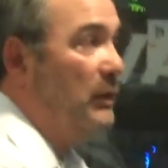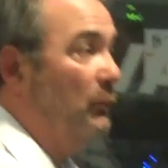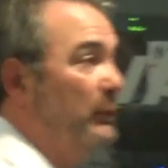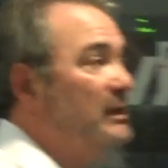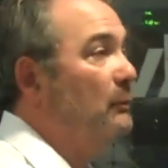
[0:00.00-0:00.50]

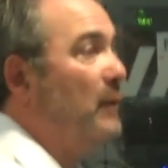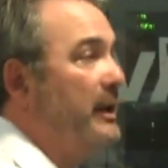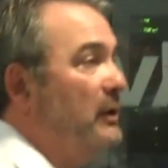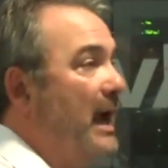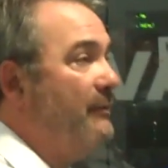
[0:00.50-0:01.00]
The reason
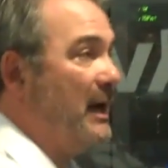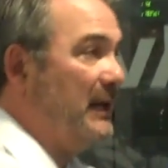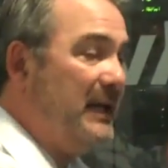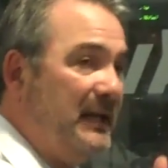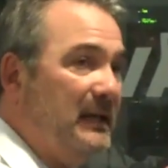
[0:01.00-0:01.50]
why you have that
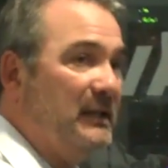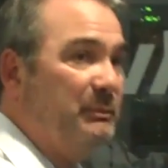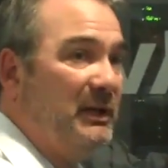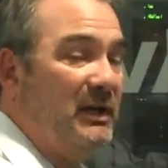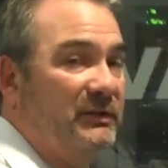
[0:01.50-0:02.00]
heat
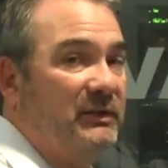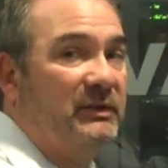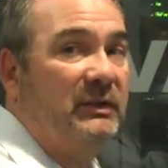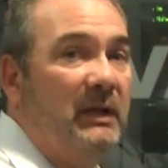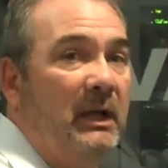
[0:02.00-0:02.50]
is because
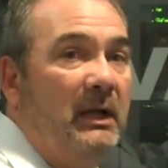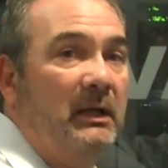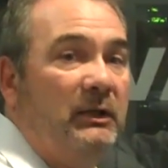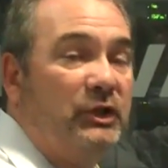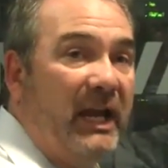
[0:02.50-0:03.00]
it's
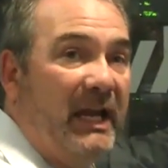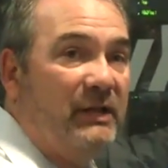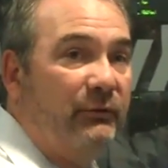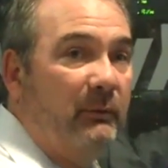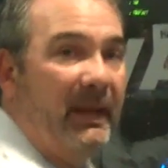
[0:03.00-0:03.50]

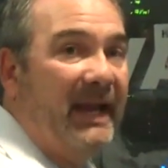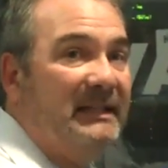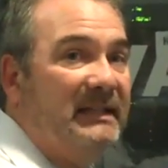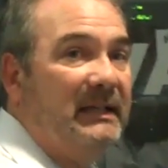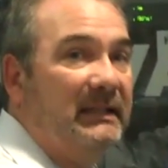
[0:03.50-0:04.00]
changed from
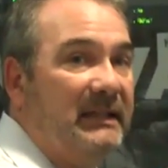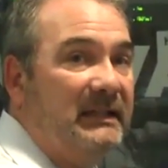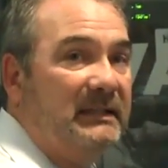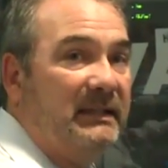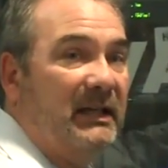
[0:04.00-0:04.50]
AC to
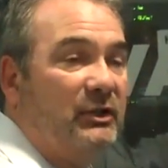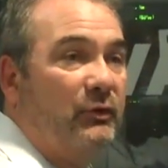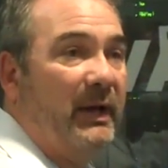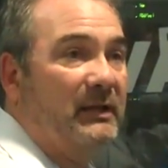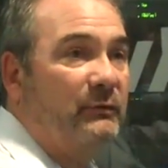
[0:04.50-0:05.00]
DC, that
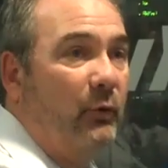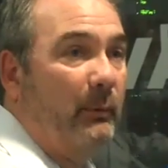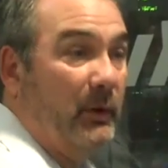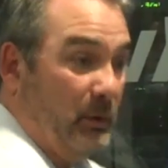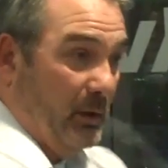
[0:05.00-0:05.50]

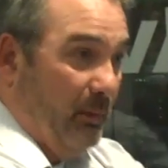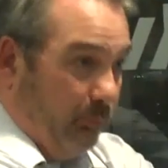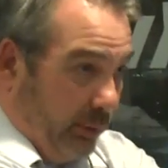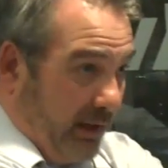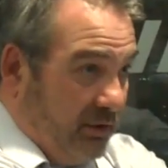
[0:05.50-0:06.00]
transformer,
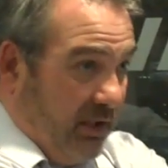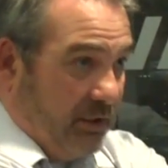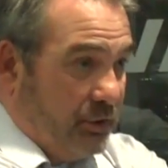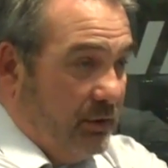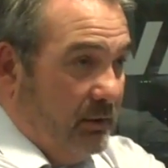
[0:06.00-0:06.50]
the brick
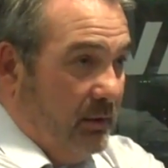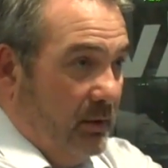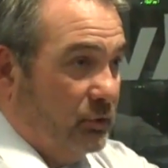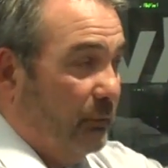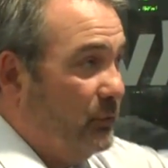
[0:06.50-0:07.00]
touch.
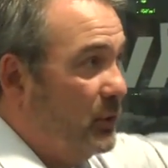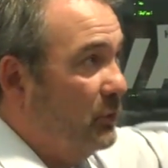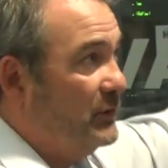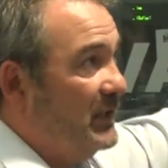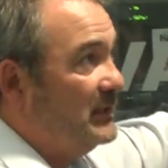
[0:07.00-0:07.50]
So if you
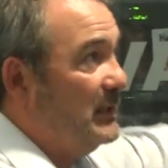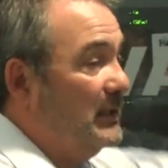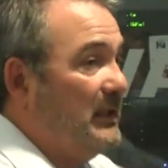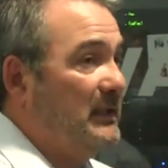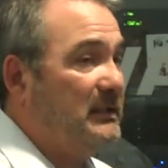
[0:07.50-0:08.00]
can go DC
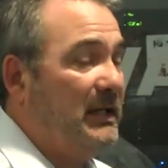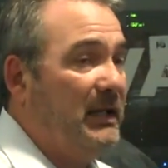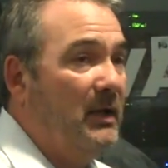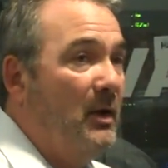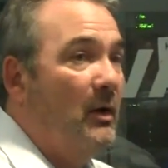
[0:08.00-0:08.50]
to
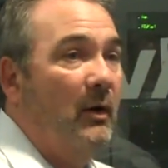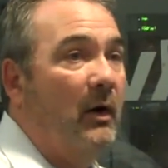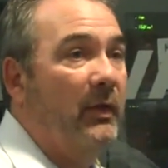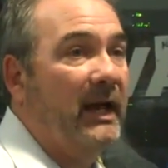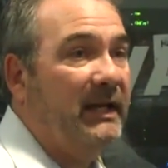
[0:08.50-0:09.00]
DC,
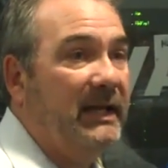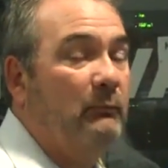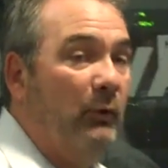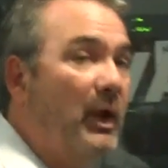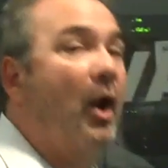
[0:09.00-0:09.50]
all that
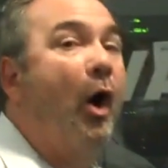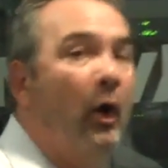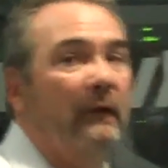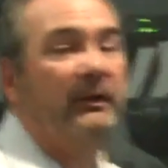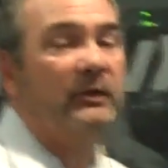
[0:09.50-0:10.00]
heat, well, not
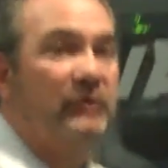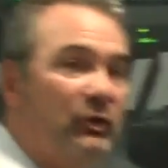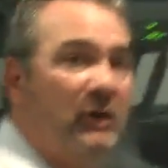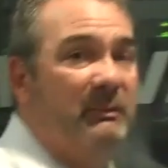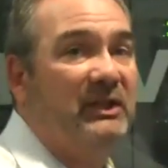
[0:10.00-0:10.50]
all of it, there's
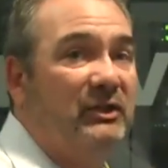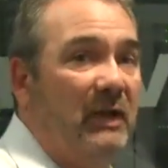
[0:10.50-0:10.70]
still going to be